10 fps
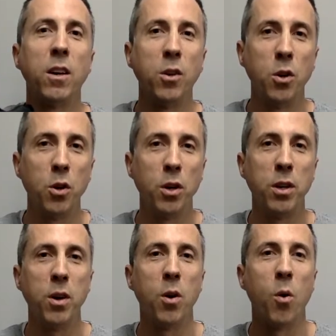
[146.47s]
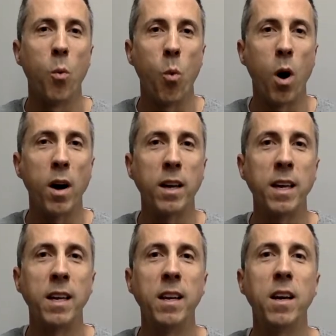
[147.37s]
good
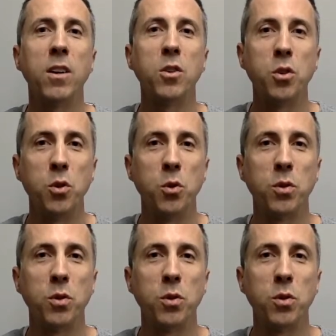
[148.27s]
walking shoes.